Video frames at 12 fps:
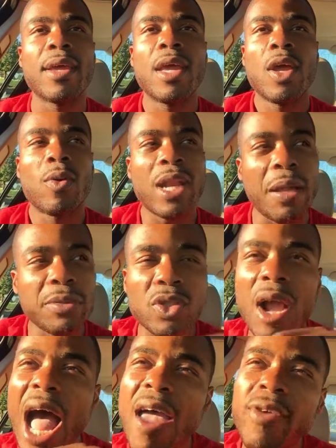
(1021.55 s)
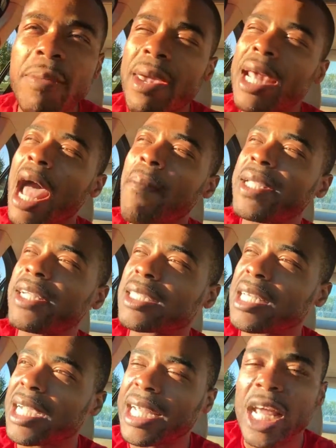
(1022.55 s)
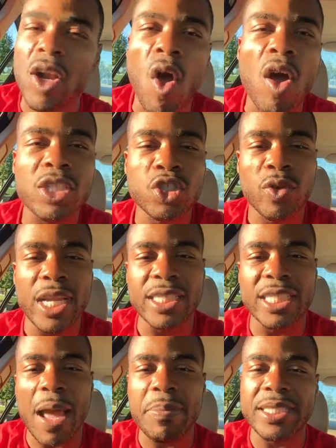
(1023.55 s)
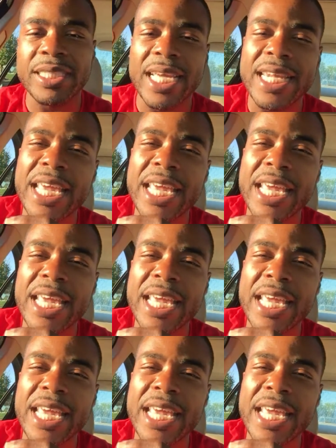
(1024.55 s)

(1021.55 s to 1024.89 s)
When I'm driving, man, I'll be just looking at all the trees and I'll be seeing the